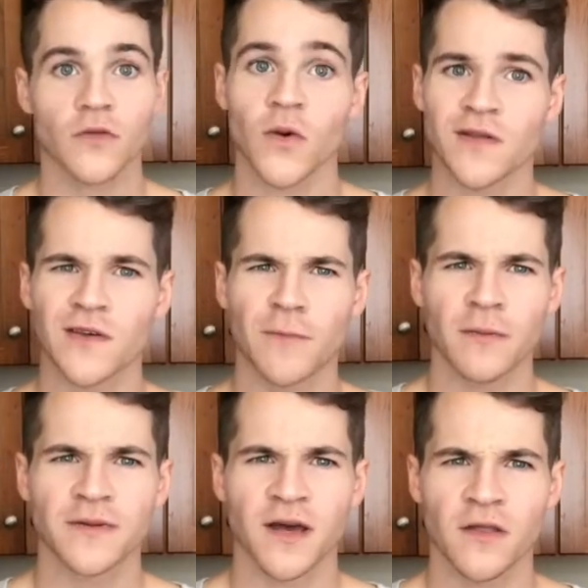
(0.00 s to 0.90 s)
So as you can
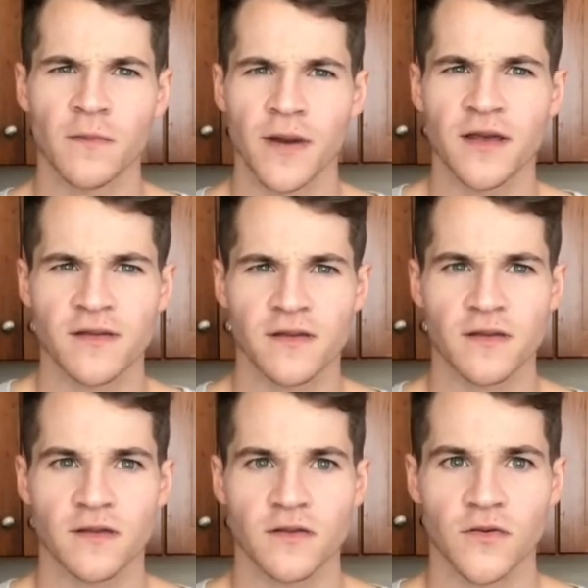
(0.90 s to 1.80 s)
probably tell, the
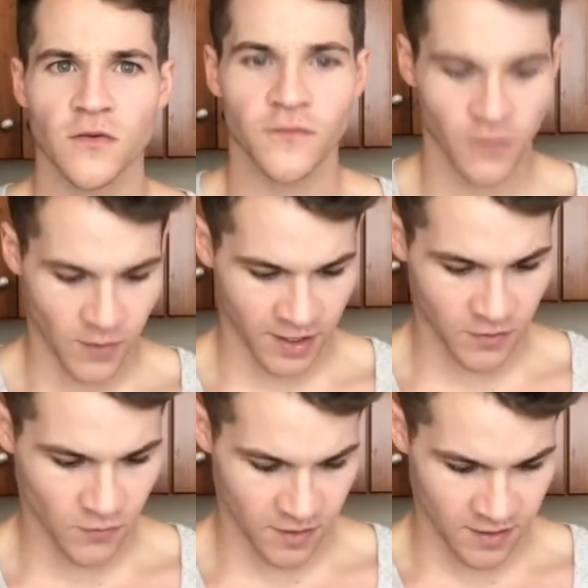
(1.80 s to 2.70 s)
base suit for
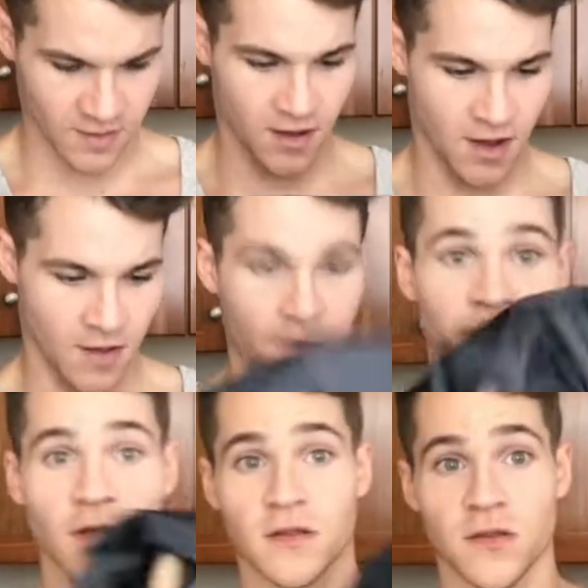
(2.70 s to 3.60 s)
Wiccan was
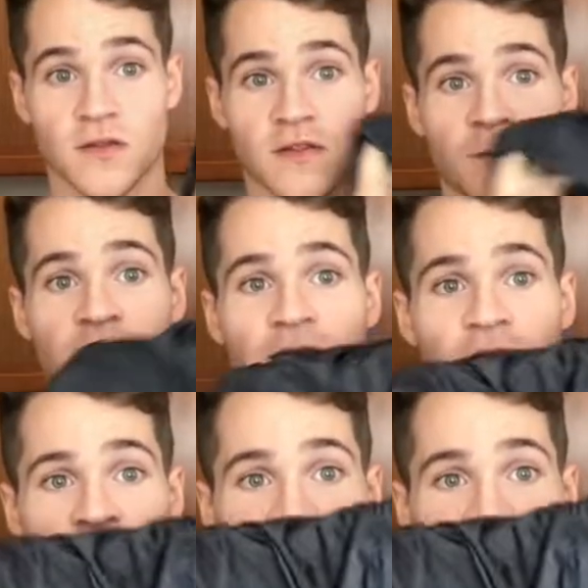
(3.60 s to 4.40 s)
just a spandex